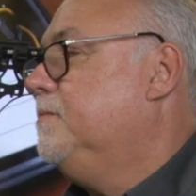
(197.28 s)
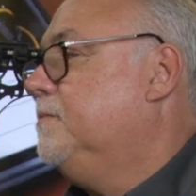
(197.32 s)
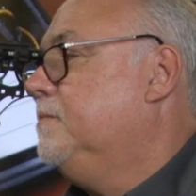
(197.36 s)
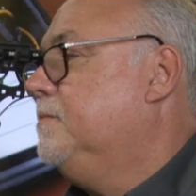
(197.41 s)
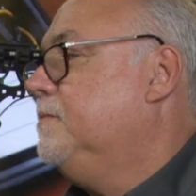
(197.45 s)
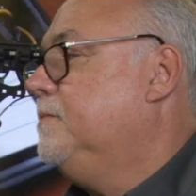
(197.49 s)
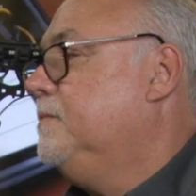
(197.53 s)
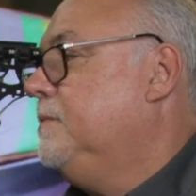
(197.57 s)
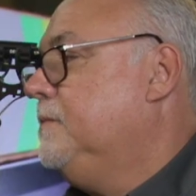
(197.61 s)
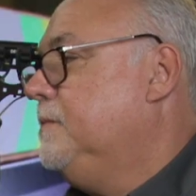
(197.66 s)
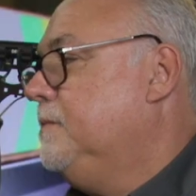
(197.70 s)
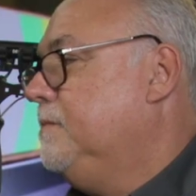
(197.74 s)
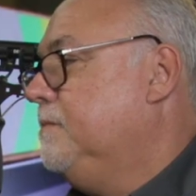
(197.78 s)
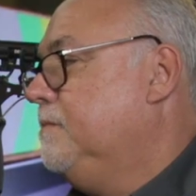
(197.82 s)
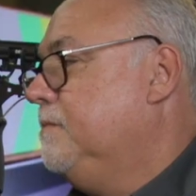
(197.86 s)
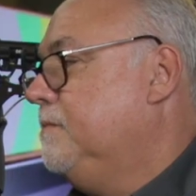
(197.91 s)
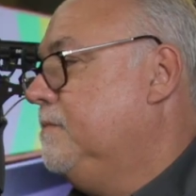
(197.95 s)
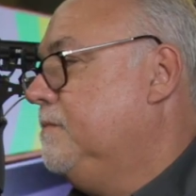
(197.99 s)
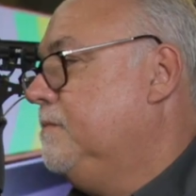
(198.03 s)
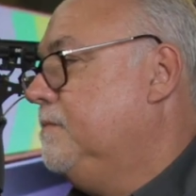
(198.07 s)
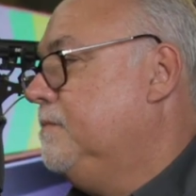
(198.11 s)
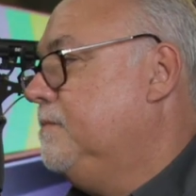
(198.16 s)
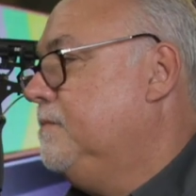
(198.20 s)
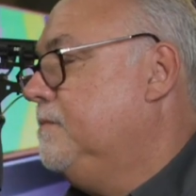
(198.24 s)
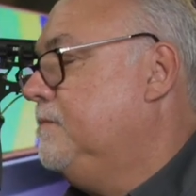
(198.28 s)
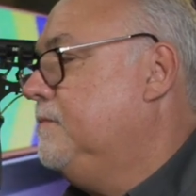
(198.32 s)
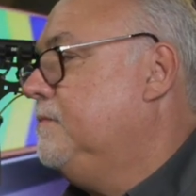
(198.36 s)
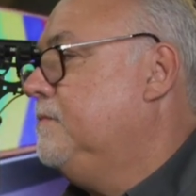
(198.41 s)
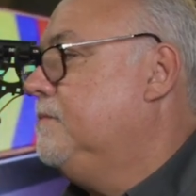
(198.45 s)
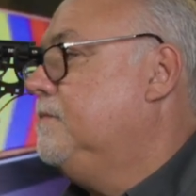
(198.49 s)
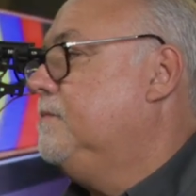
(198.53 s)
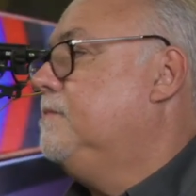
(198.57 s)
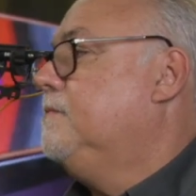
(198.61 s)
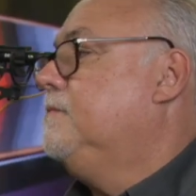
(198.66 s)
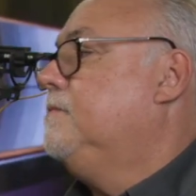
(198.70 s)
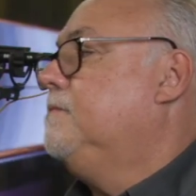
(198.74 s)

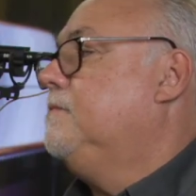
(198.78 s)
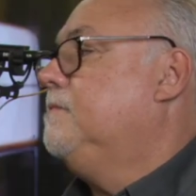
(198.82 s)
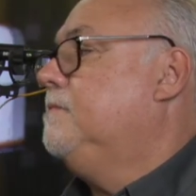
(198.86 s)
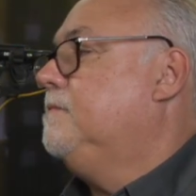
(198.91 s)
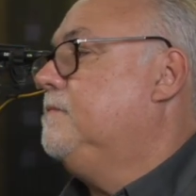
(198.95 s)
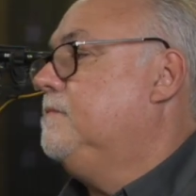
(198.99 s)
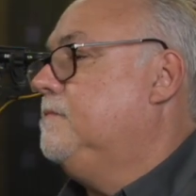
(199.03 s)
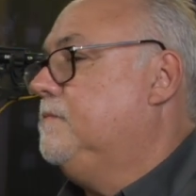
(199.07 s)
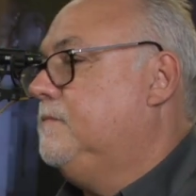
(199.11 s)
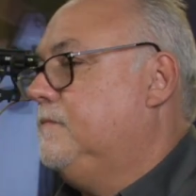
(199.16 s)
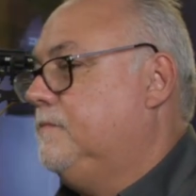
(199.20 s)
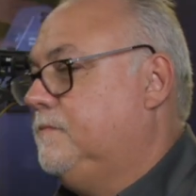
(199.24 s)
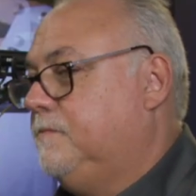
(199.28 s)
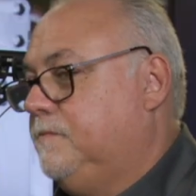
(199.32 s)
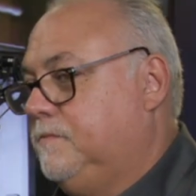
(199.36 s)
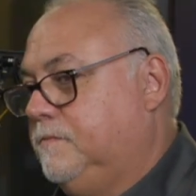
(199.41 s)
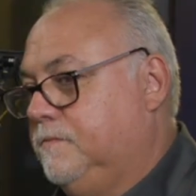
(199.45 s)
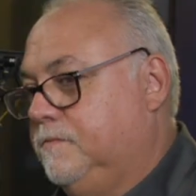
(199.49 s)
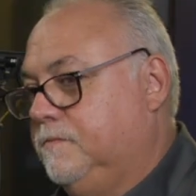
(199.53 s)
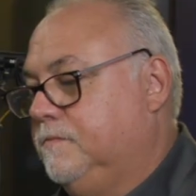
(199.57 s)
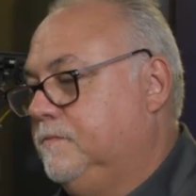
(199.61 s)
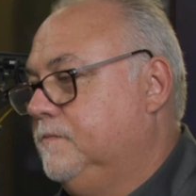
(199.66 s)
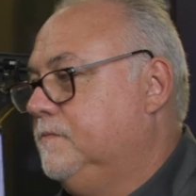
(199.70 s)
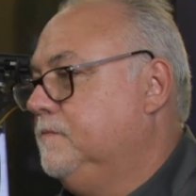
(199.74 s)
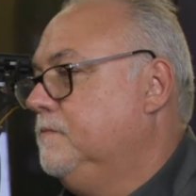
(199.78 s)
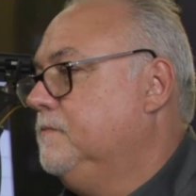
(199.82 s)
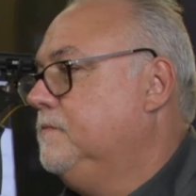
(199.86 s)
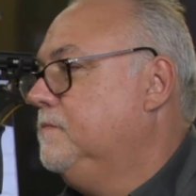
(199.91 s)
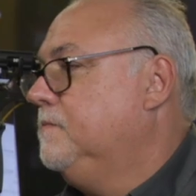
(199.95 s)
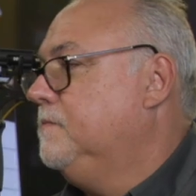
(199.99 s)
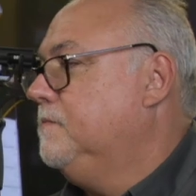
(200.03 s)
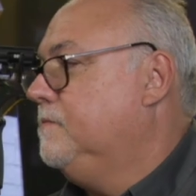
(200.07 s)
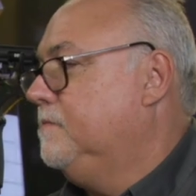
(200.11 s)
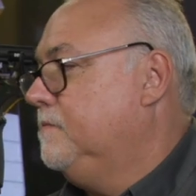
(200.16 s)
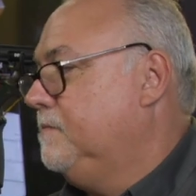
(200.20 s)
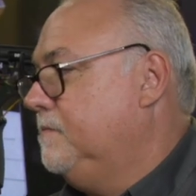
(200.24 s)

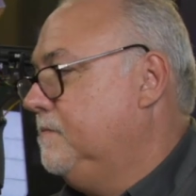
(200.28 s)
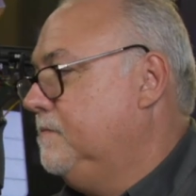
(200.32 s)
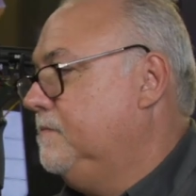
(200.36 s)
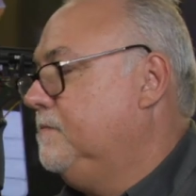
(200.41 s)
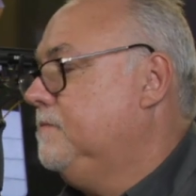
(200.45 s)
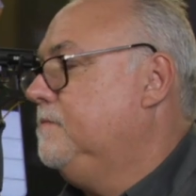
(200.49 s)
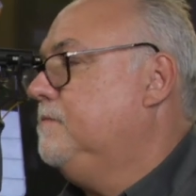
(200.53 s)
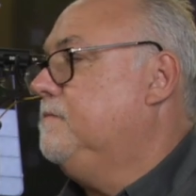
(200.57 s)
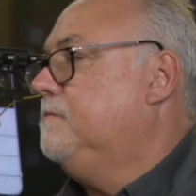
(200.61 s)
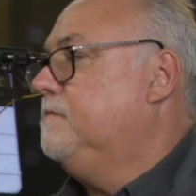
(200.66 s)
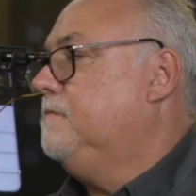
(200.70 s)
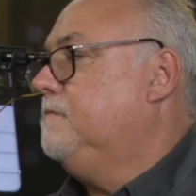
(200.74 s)
[no speech]